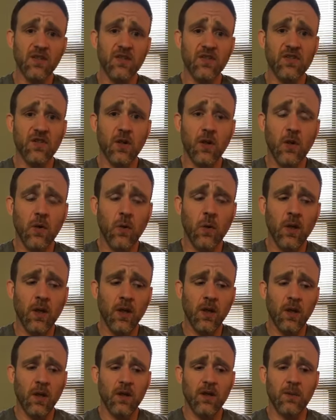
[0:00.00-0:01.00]
So
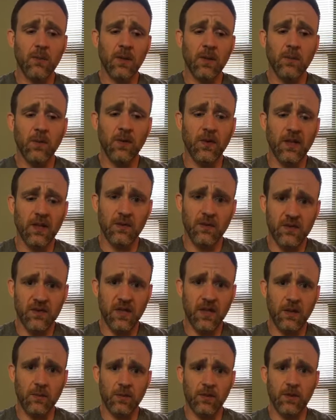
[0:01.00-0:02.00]
the people that you
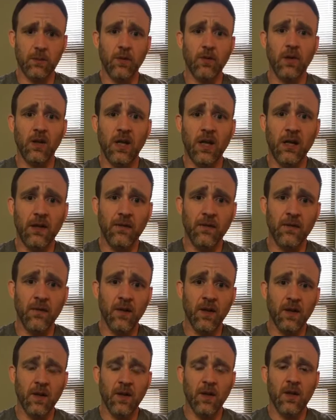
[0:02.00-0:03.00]
see able to pull
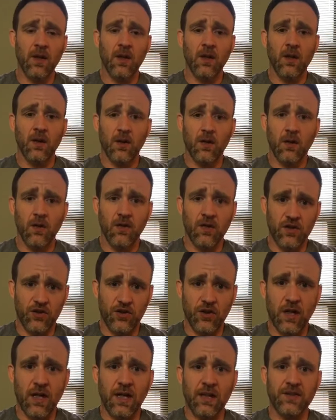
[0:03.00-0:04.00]
off the
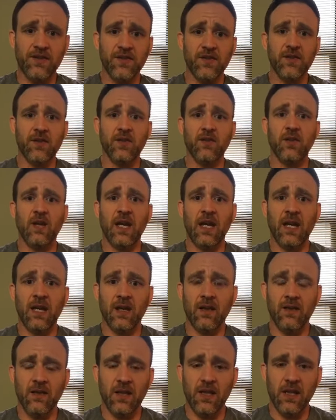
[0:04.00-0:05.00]
shots
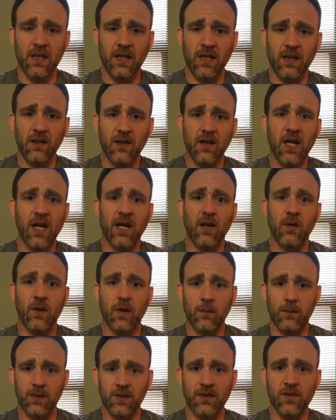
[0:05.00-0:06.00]
and the higher
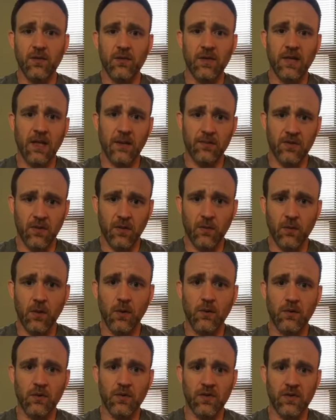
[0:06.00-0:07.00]
amplitude types of
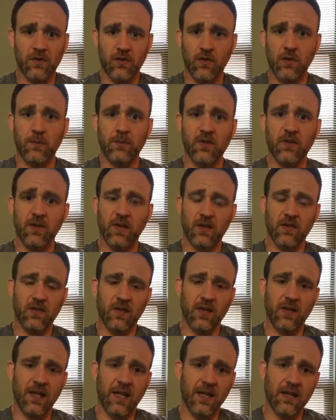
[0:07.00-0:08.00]
throws and trips and things
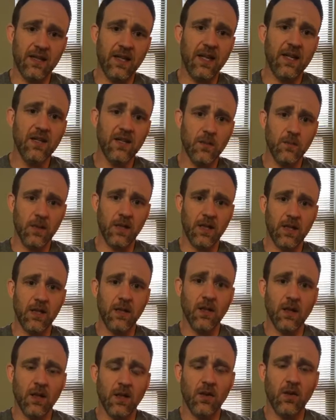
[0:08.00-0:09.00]
like that tend to
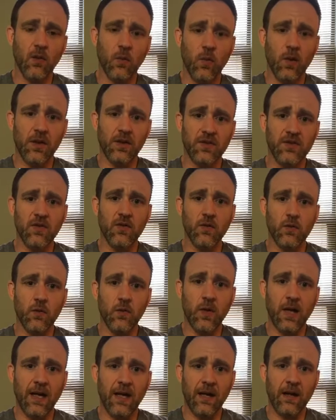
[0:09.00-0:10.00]
be the ones
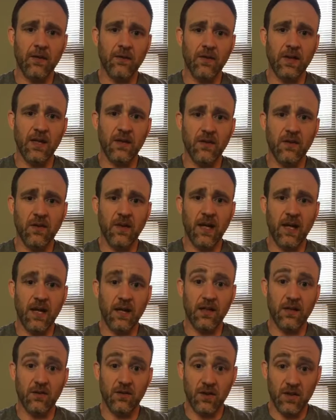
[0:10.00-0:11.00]
who have either
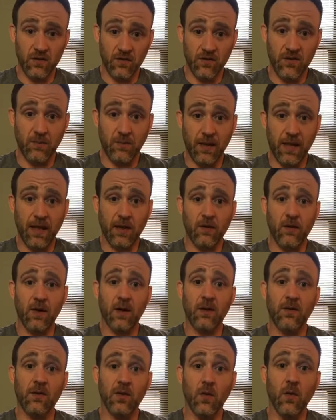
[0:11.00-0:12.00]
that years of
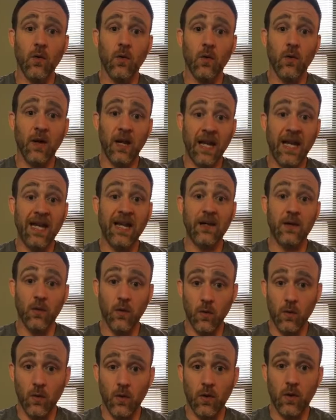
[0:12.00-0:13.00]
background and
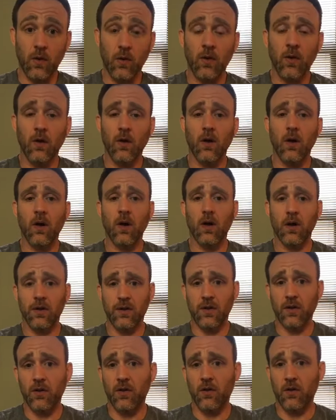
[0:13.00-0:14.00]
or are
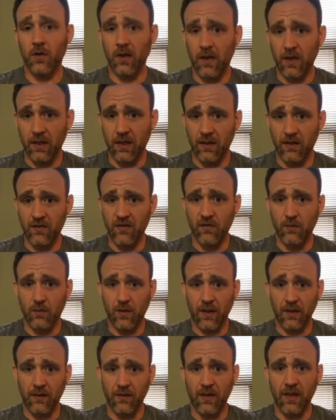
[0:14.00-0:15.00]
younger and
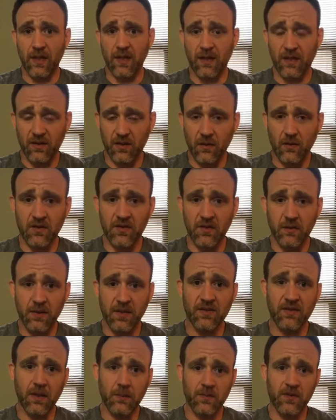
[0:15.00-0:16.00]
super athletic. And there are some
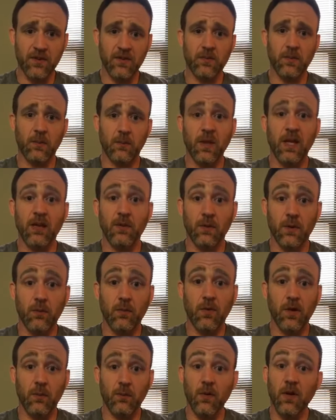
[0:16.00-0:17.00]
exceptions, but painting with a
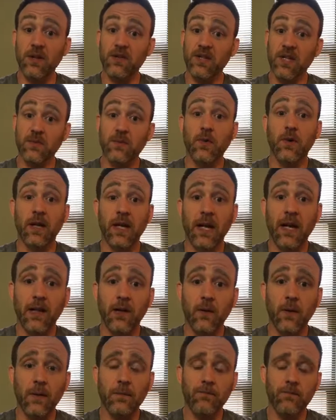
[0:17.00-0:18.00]
broad brush, that's pretty
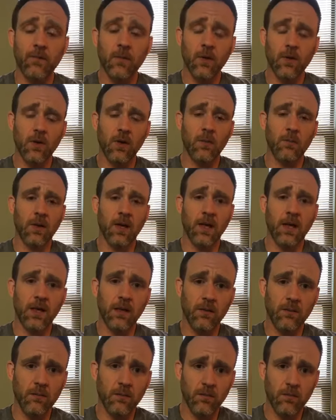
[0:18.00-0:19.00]
accurate in
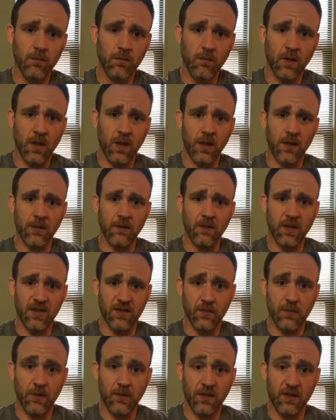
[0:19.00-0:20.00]
my
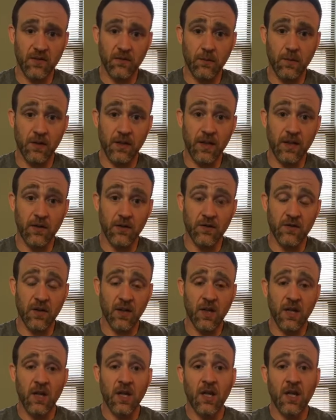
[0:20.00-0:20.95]
experience for many years.